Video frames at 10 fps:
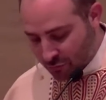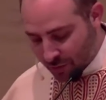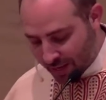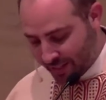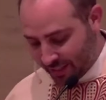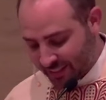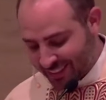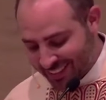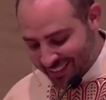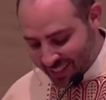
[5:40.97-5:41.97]
radiant,
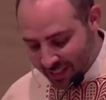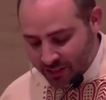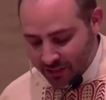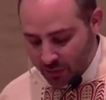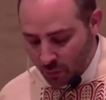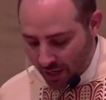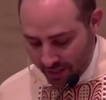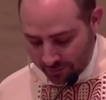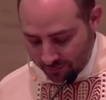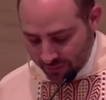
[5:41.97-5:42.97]
intensely white,
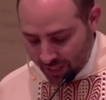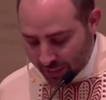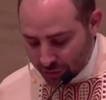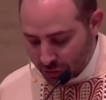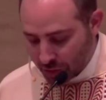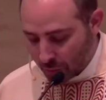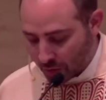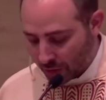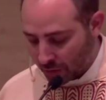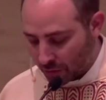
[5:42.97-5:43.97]
as no
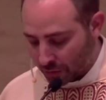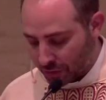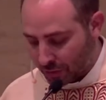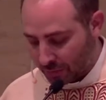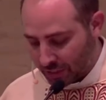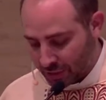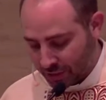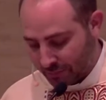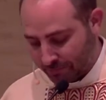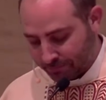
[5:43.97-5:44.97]
one on earth could bleach them.